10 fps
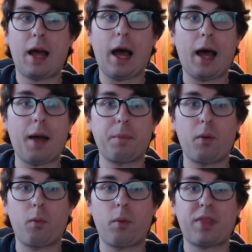
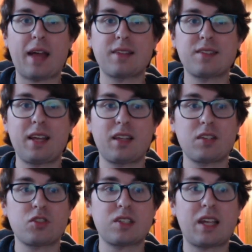But with that said, let's
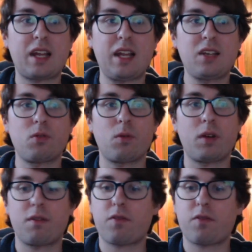just get into it.